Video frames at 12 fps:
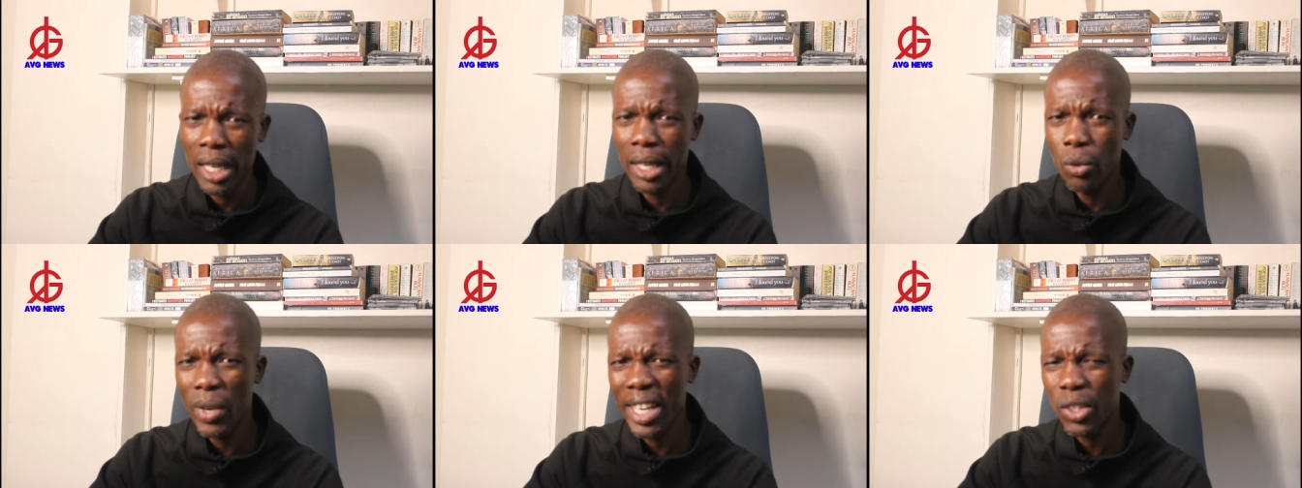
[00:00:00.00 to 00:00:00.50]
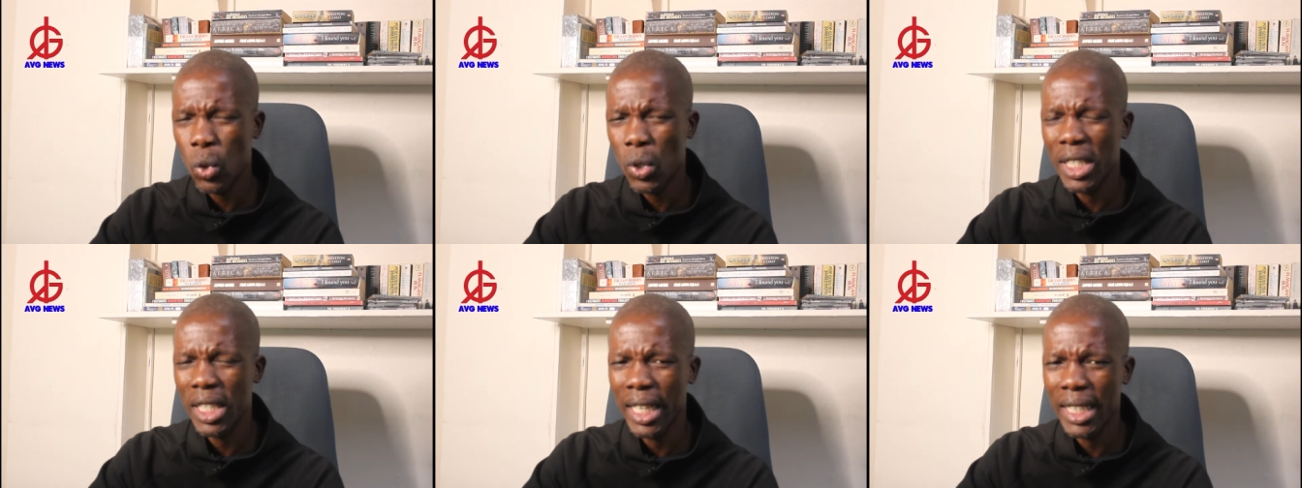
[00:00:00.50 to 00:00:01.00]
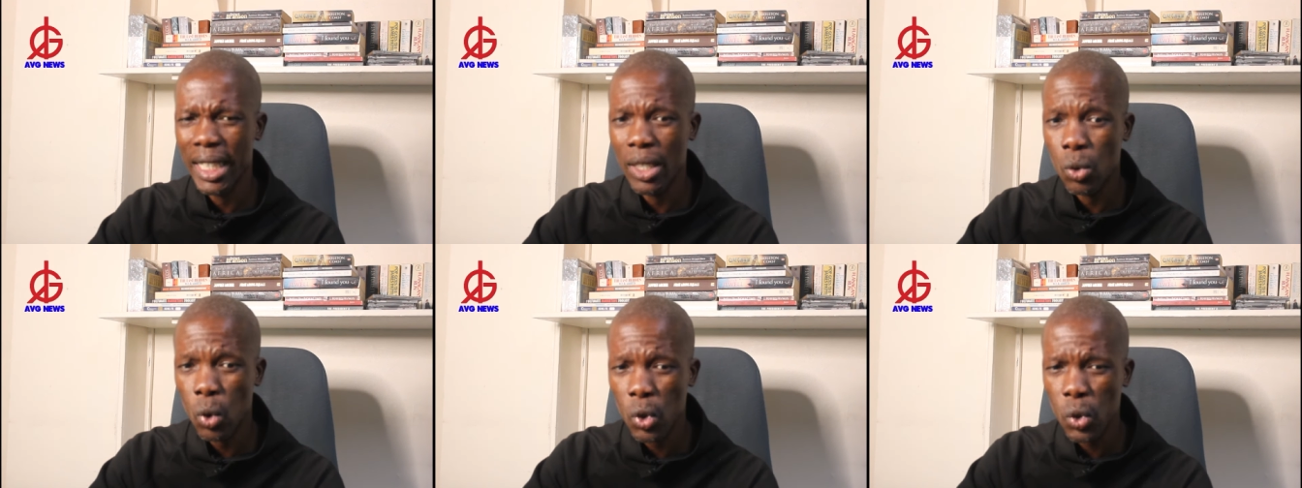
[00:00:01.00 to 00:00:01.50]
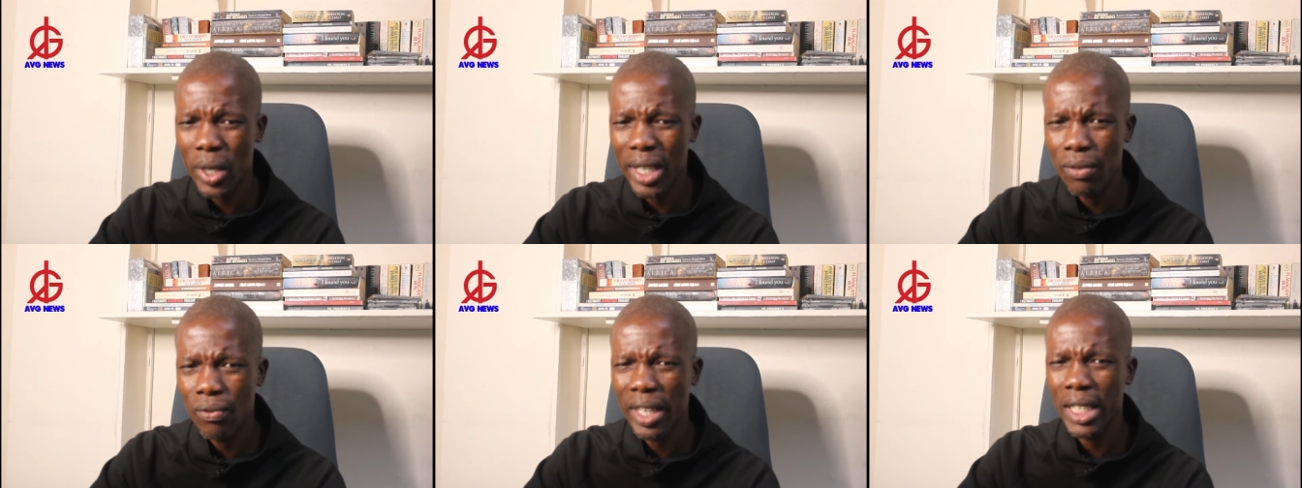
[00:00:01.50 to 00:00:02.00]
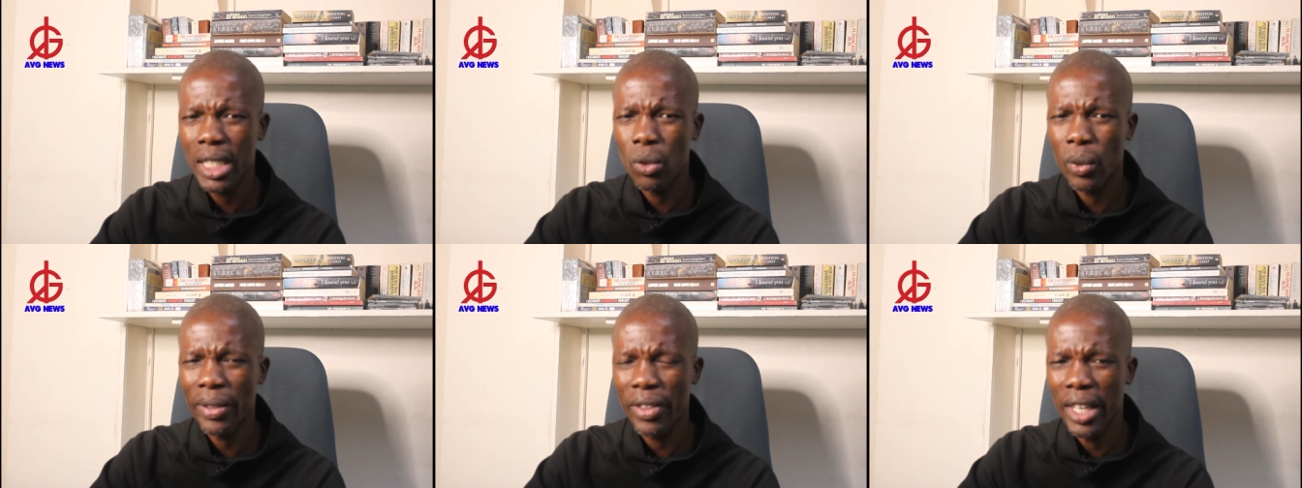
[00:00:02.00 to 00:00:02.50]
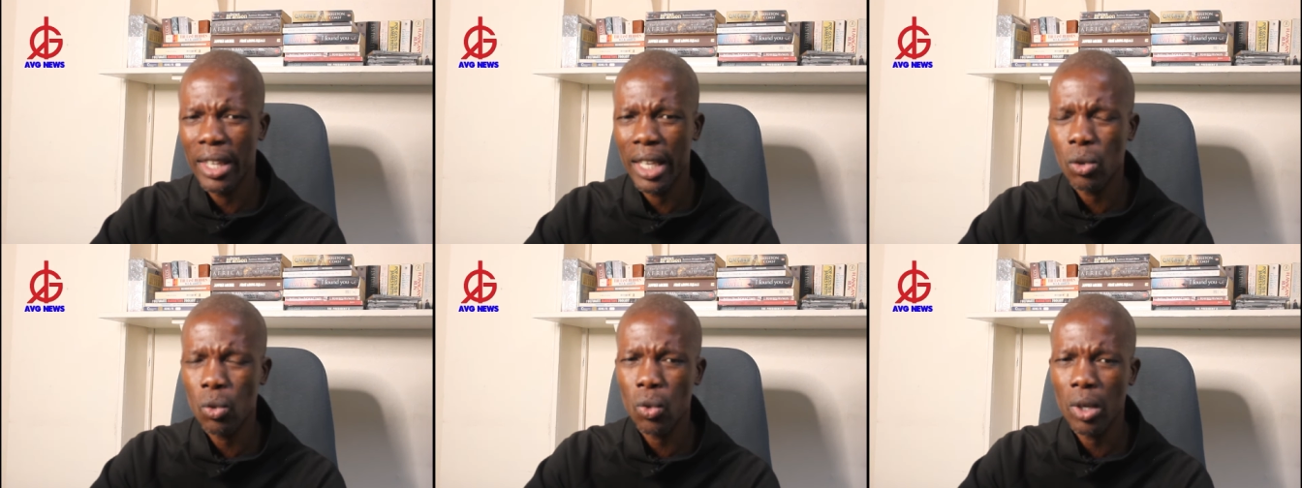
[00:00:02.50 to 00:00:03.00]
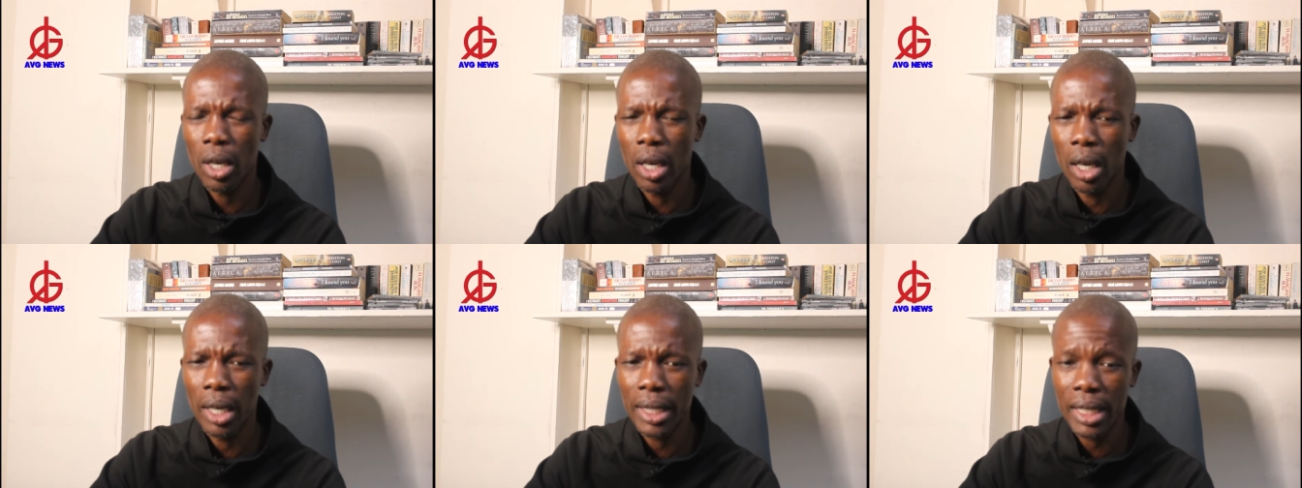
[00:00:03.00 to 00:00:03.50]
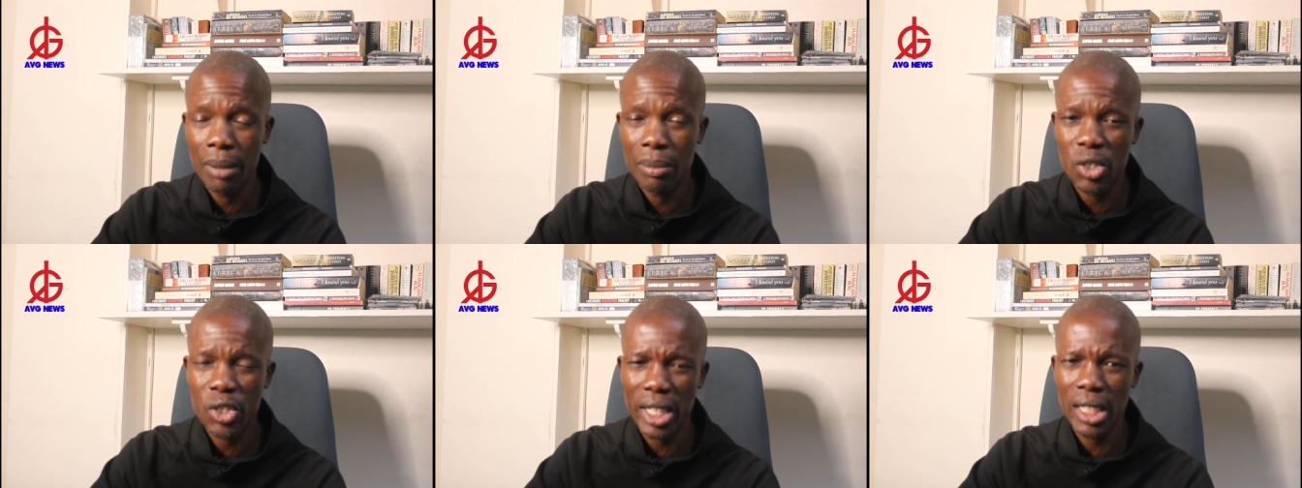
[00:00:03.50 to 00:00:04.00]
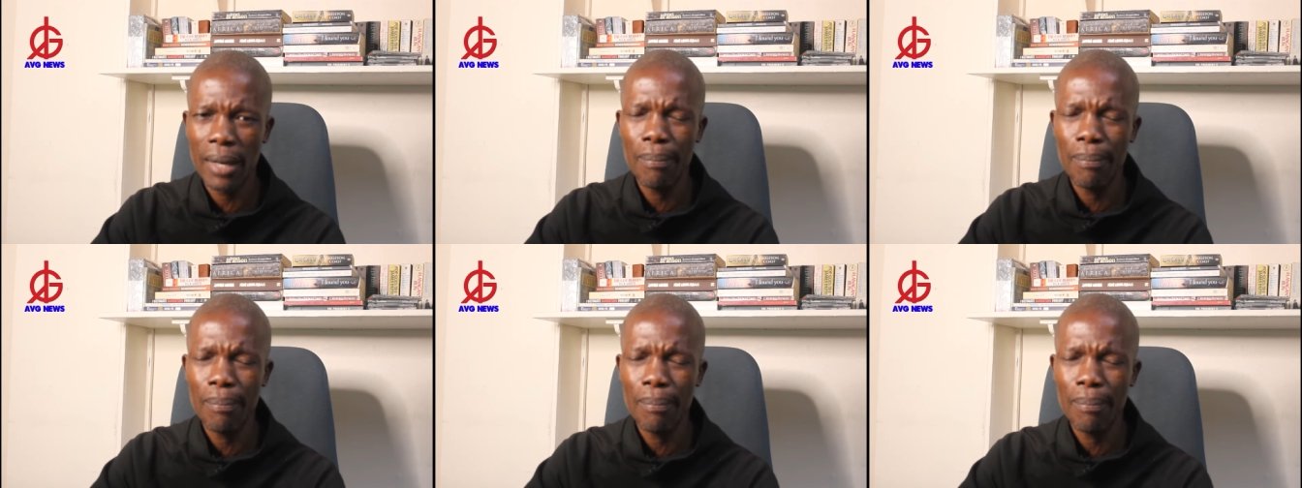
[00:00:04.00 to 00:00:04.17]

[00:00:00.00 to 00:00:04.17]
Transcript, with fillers: And we are told that there's also infighting within that uh, same structure.